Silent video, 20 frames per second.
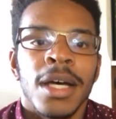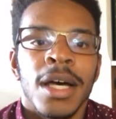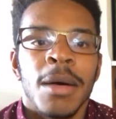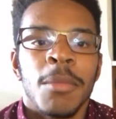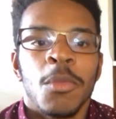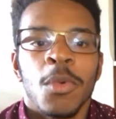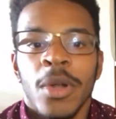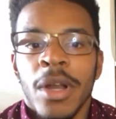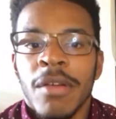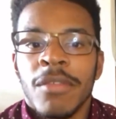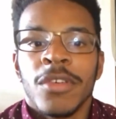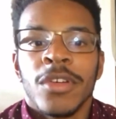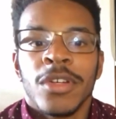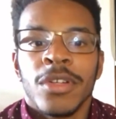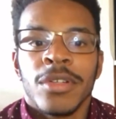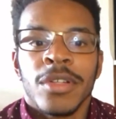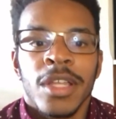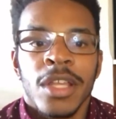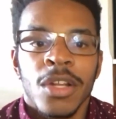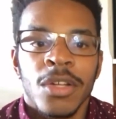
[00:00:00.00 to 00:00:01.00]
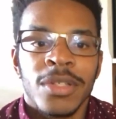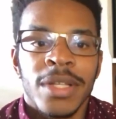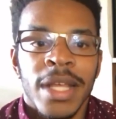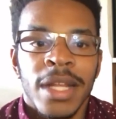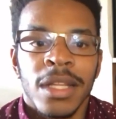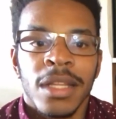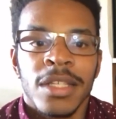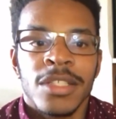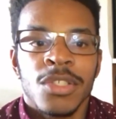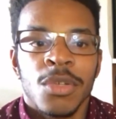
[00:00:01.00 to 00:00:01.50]
whatever
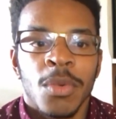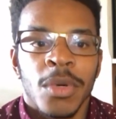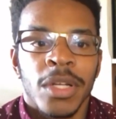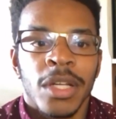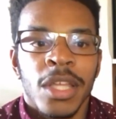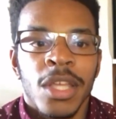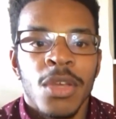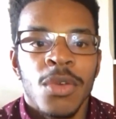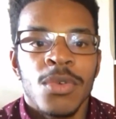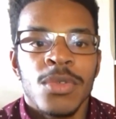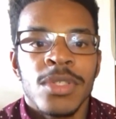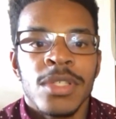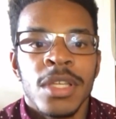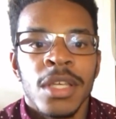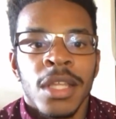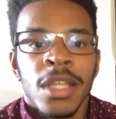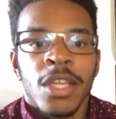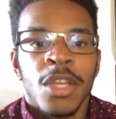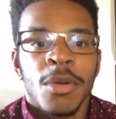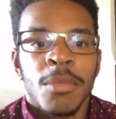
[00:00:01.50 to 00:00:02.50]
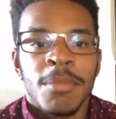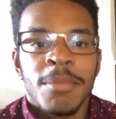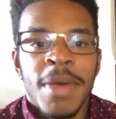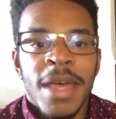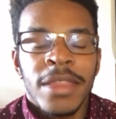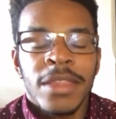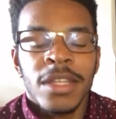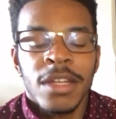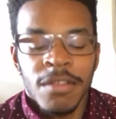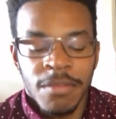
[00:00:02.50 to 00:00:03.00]
data list you want to use, your
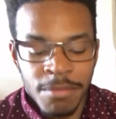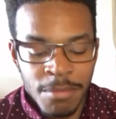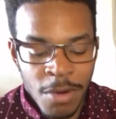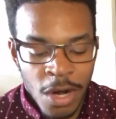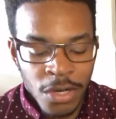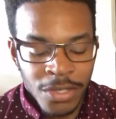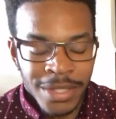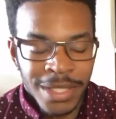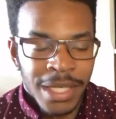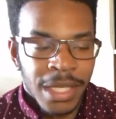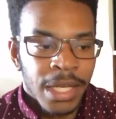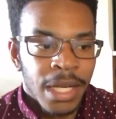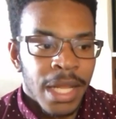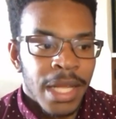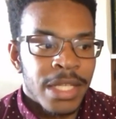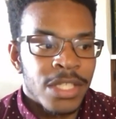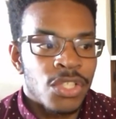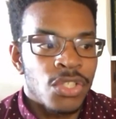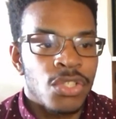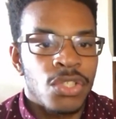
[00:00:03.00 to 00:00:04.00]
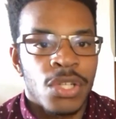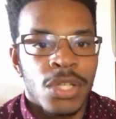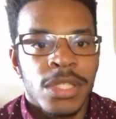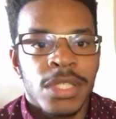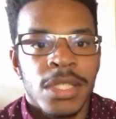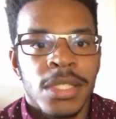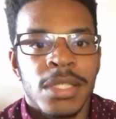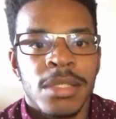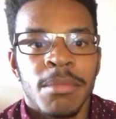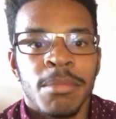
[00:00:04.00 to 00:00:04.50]
method of marketing is
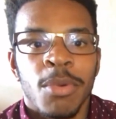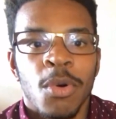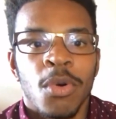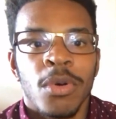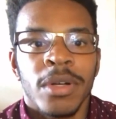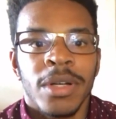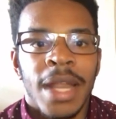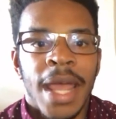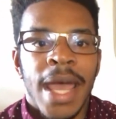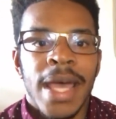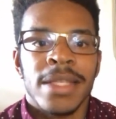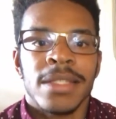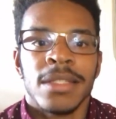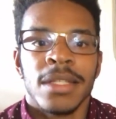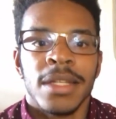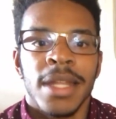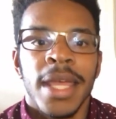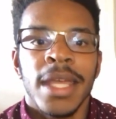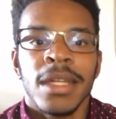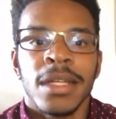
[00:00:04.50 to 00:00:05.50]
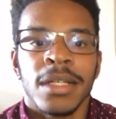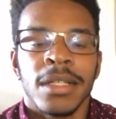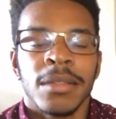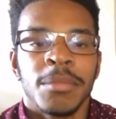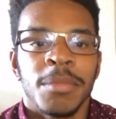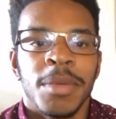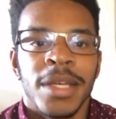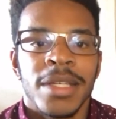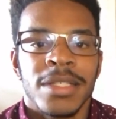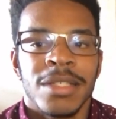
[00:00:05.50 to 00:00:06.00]
just as important as the data.
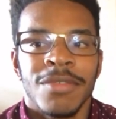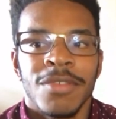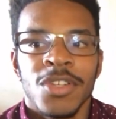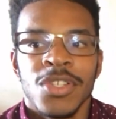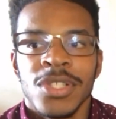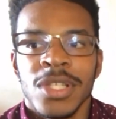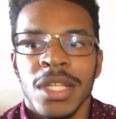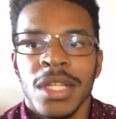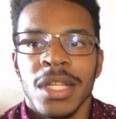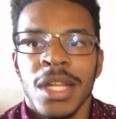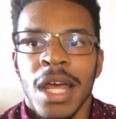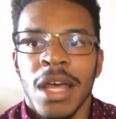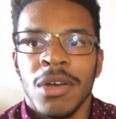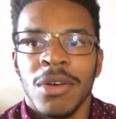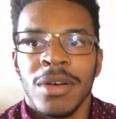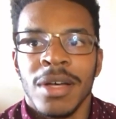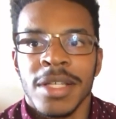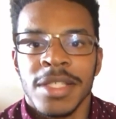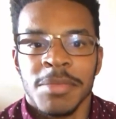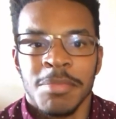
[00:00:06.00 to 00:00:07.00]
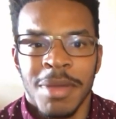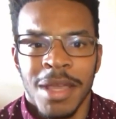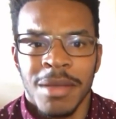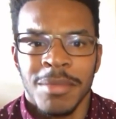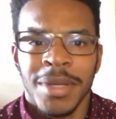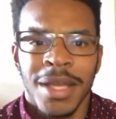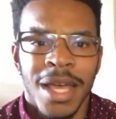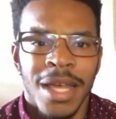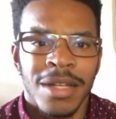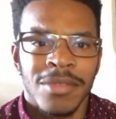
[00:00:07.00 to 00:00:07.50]
Because if you're sending out a
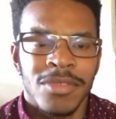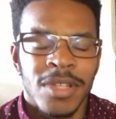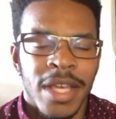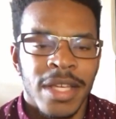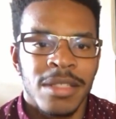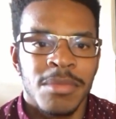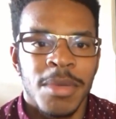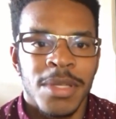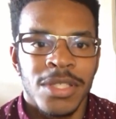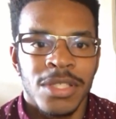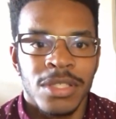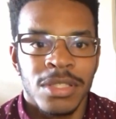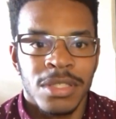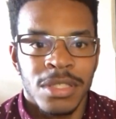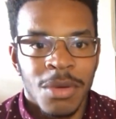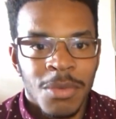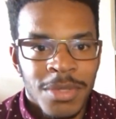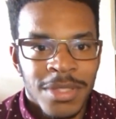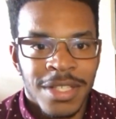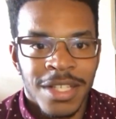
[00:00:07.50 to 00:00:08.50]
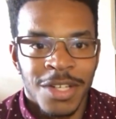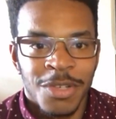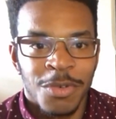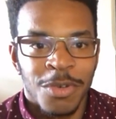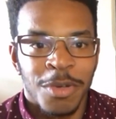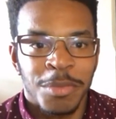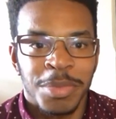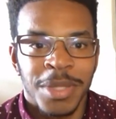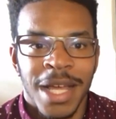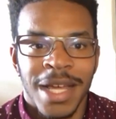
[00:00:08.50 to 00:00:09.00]
spammy kind of text message, no one's going to
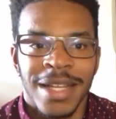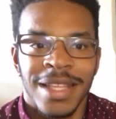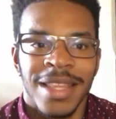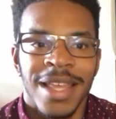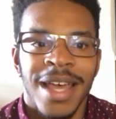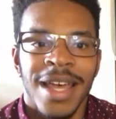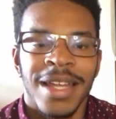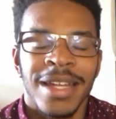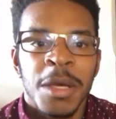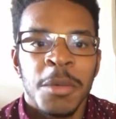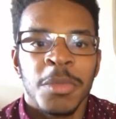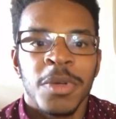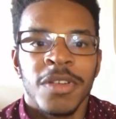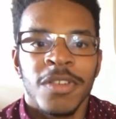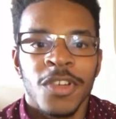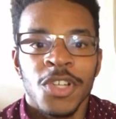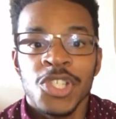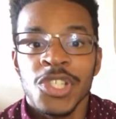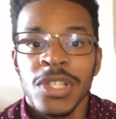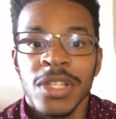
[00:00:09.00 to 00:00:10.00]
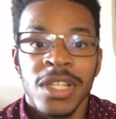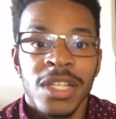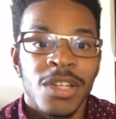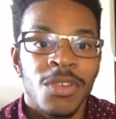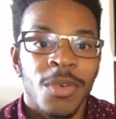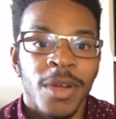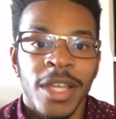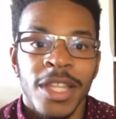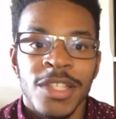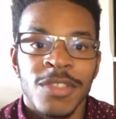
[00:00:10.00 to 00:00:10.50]
reply to that. But if you're sending a
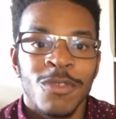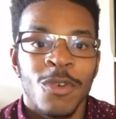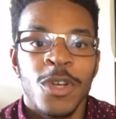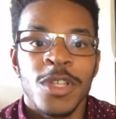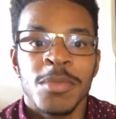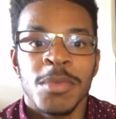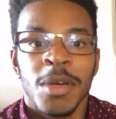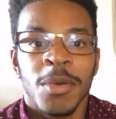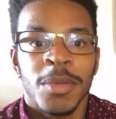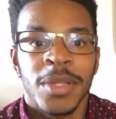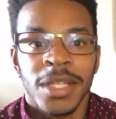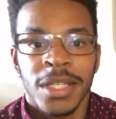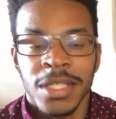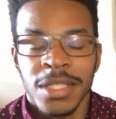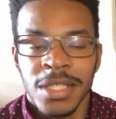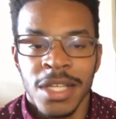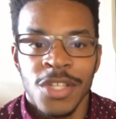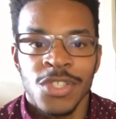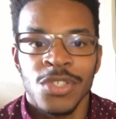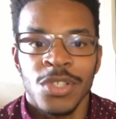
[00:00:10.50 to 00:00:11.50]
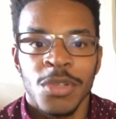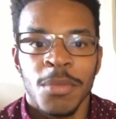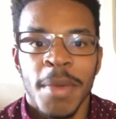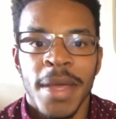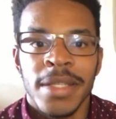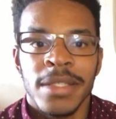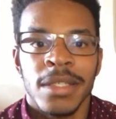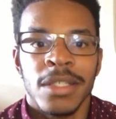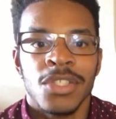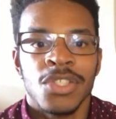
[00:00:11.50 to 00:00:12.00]
ringless voicemail with a conditional
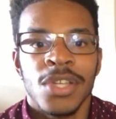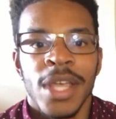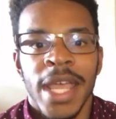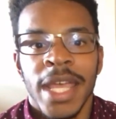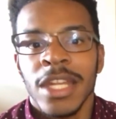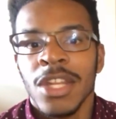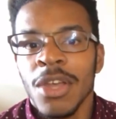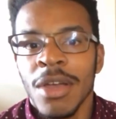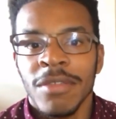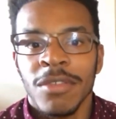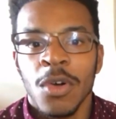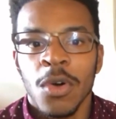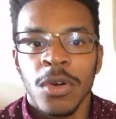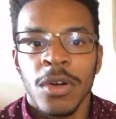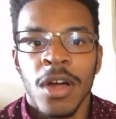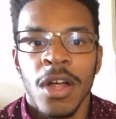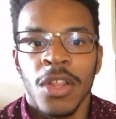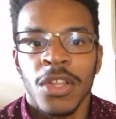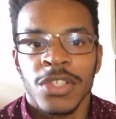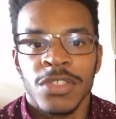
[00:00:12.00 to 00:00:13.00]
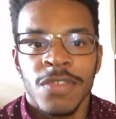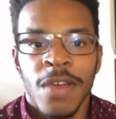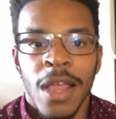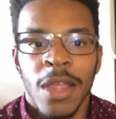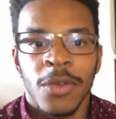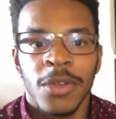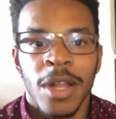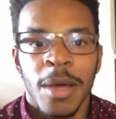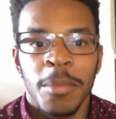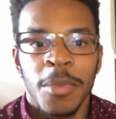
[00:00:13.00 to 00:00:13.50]
message and you have cold callers
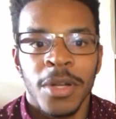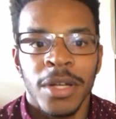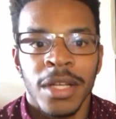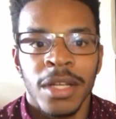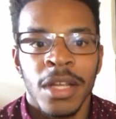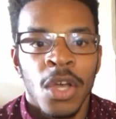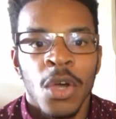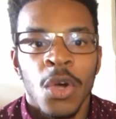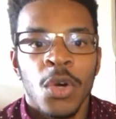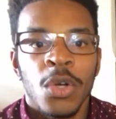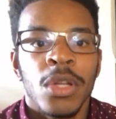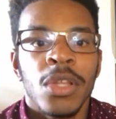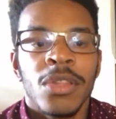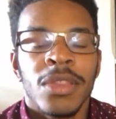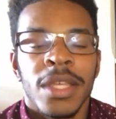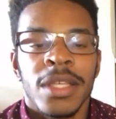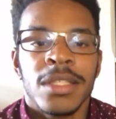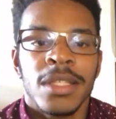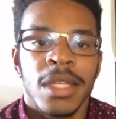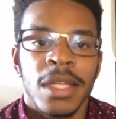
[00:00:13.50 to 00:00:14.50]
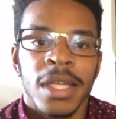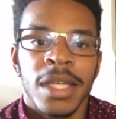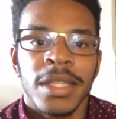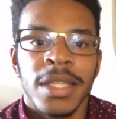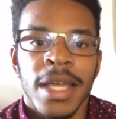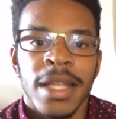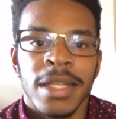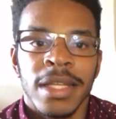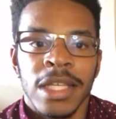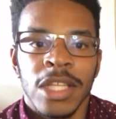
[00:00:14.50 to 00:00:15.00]
following up on it, who do you think is going to get
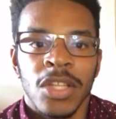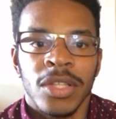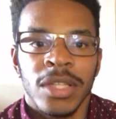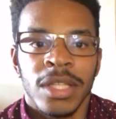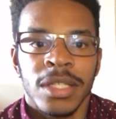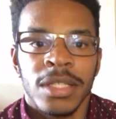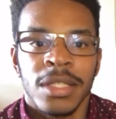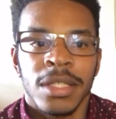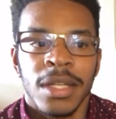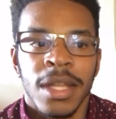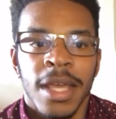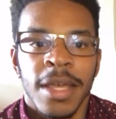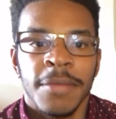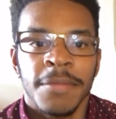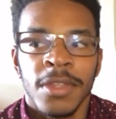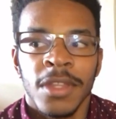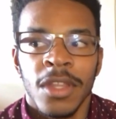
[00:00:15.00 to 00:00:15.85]
that deal end of the day?